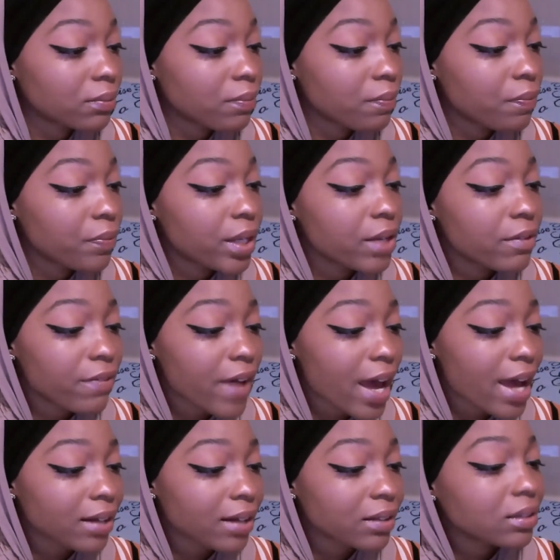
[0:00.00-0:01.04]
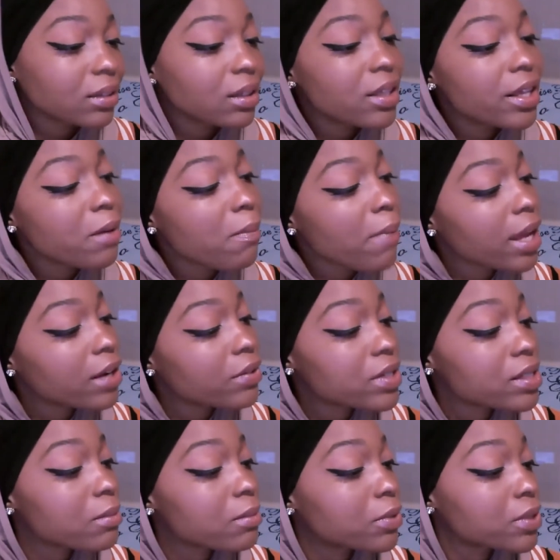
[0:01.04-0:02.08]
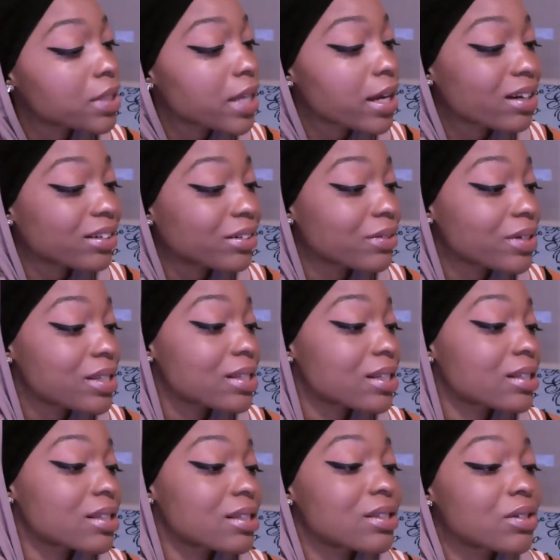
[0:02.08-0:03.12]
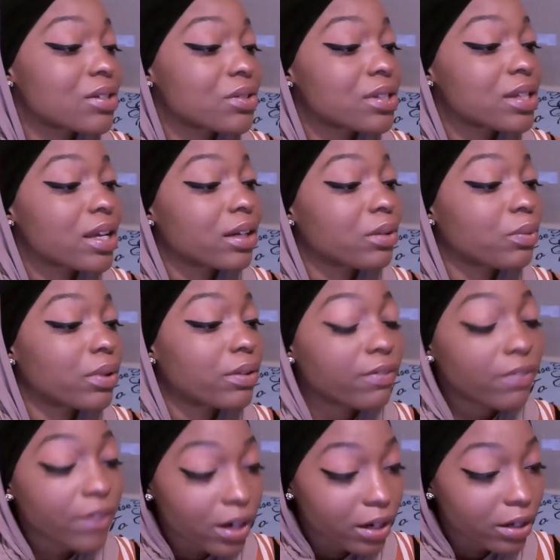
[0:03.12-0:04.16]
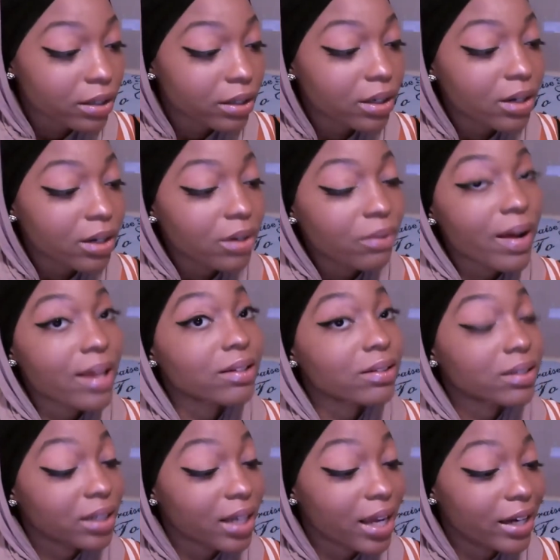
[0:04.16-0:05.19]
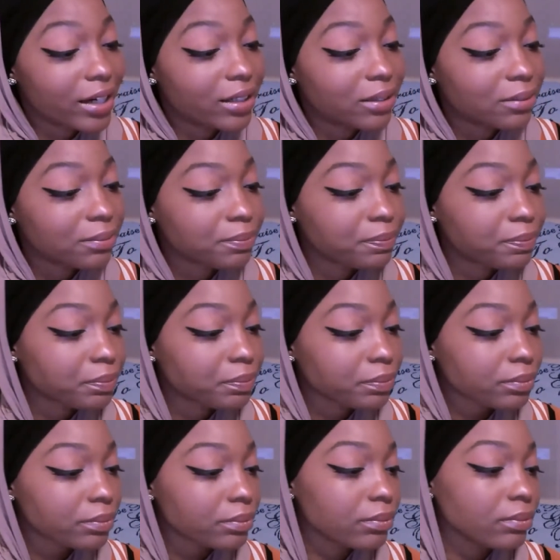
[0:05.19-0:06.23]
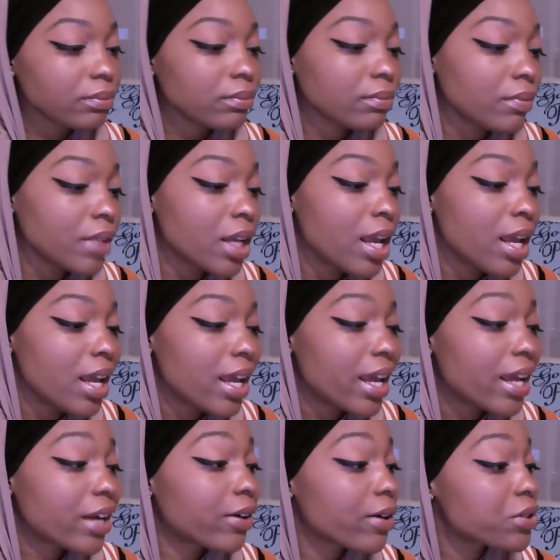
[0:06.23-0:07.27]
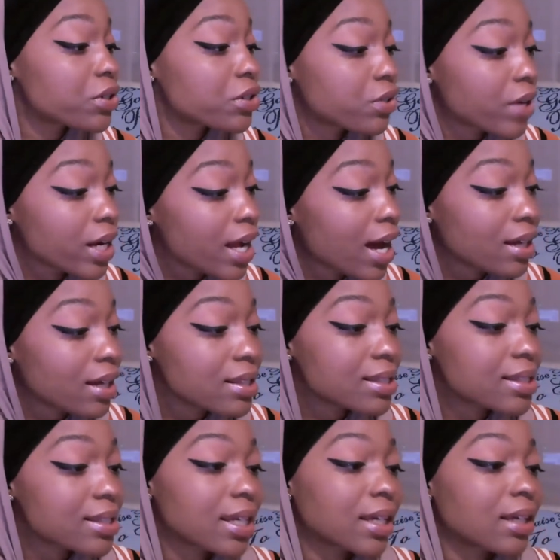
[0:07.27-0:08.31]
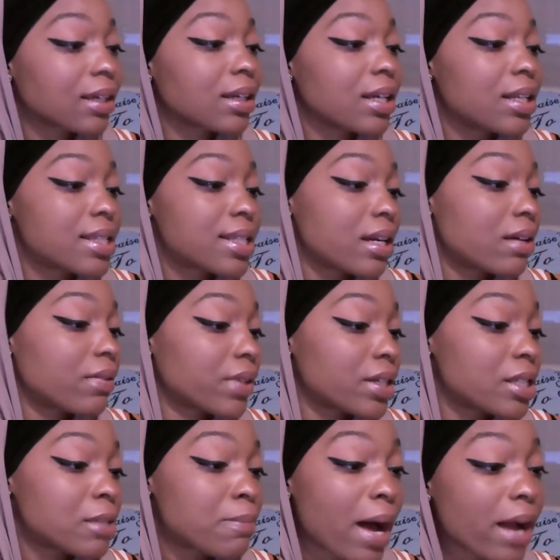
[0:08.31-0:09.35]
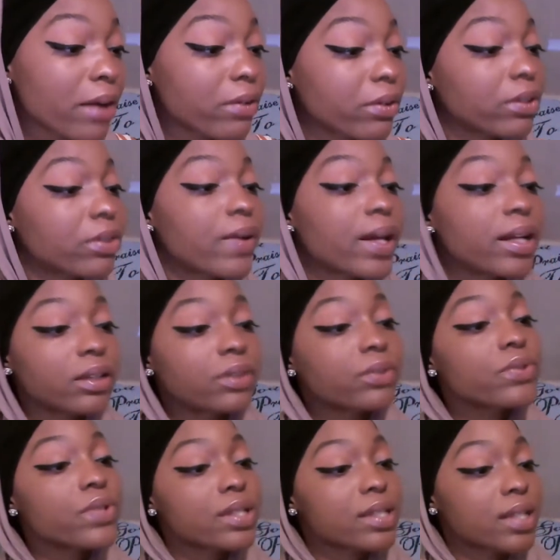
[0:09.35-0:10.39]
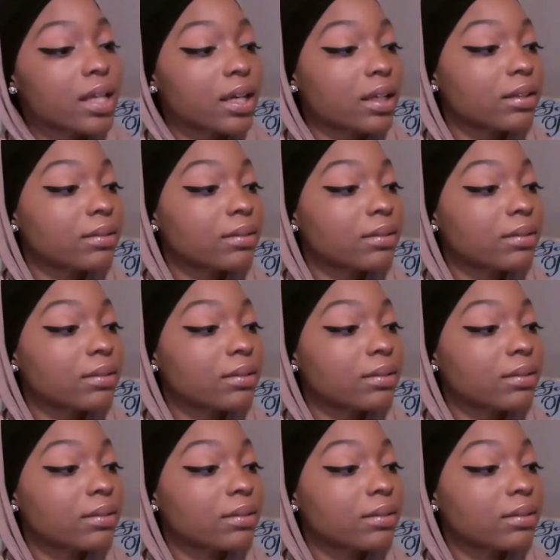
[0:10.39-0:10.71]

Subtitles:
In fact, their mane resembles characteristics associated with fur rather than hair. It grows straight out of the skin instead of in a spiral threaded through the skin.